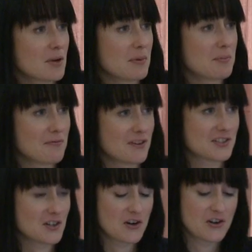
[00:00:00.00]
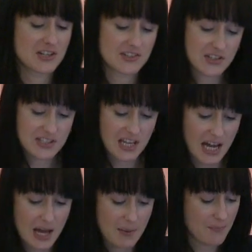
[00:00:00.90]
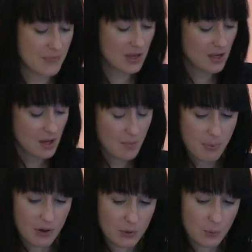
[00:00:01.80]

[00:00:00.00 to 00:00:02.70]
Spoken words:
probably Professor Curran isn't, but